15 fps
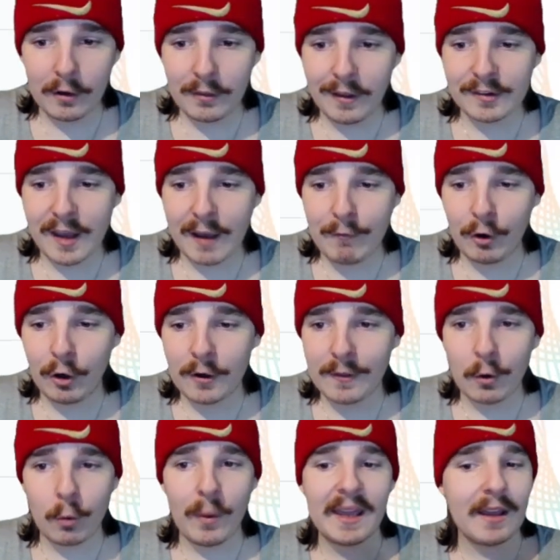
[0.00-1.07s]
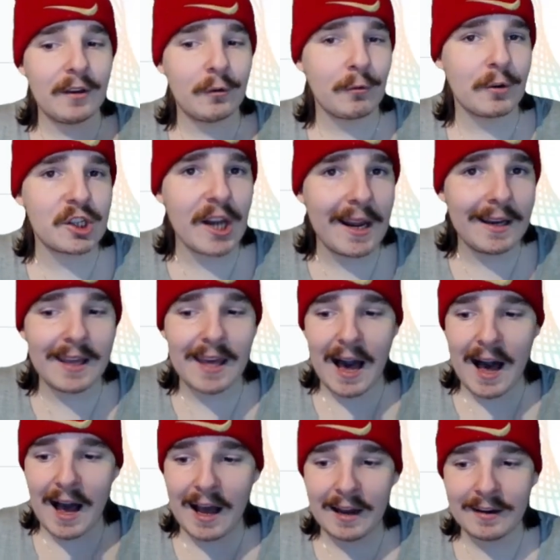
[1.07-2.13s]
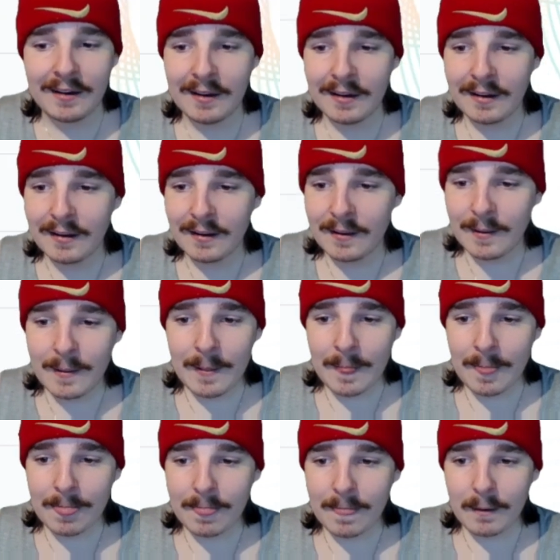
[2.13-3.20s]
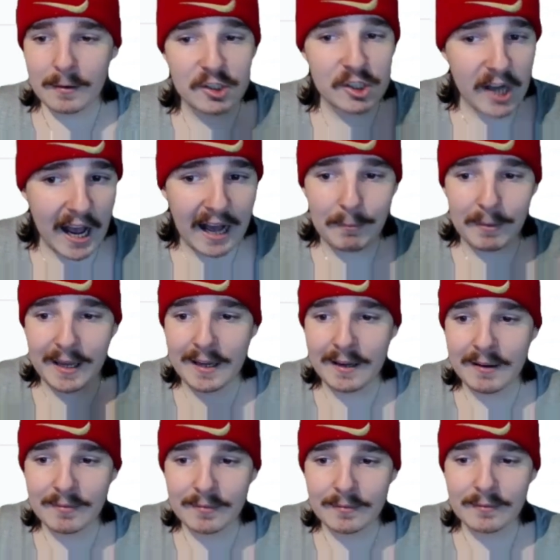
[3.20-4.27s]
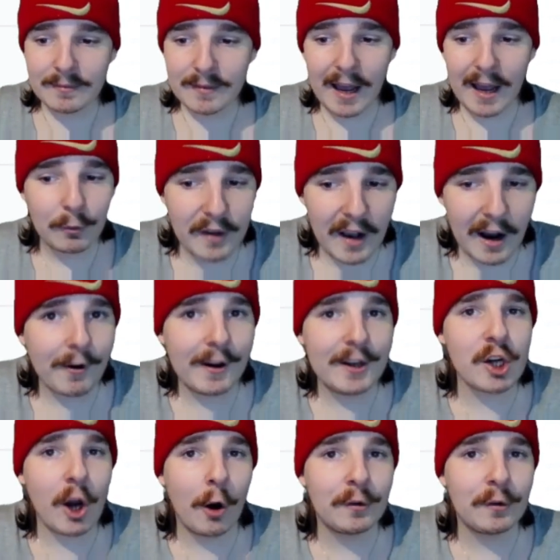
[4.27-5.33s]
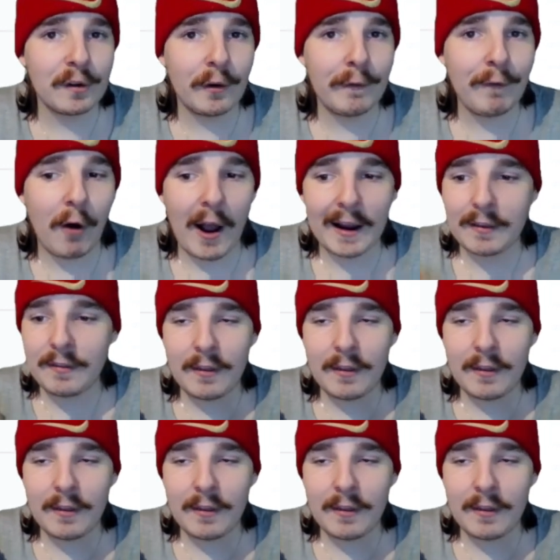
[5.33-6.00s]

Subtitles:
Let's have a look at the wickets. Rashid Khan, Shami, Alzari Joseph, like